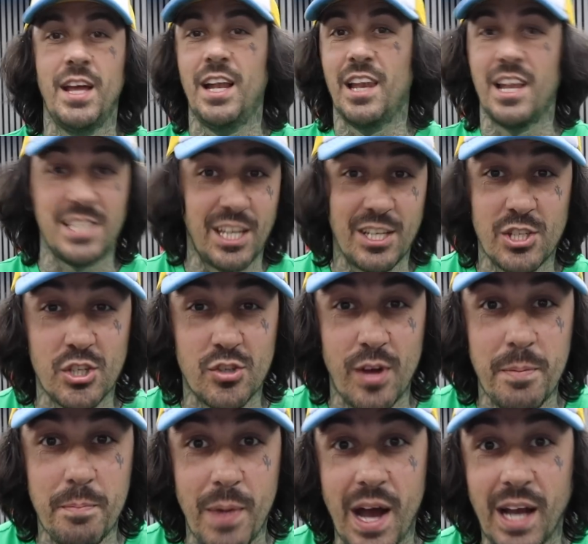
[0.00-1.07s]
Let's get
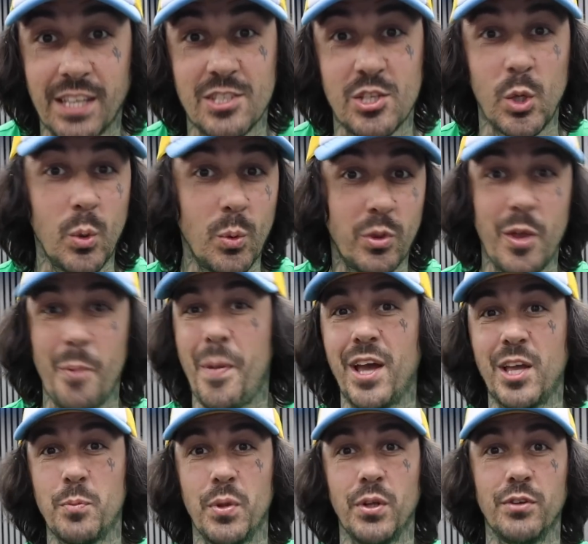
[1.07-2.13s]
straight back to the
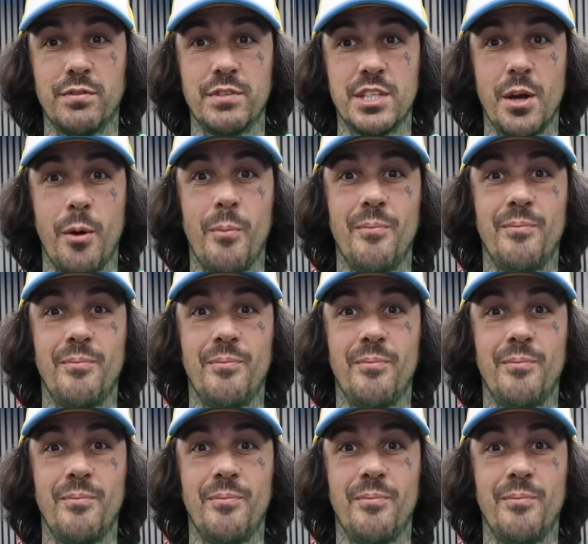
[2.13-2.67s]
bike build video.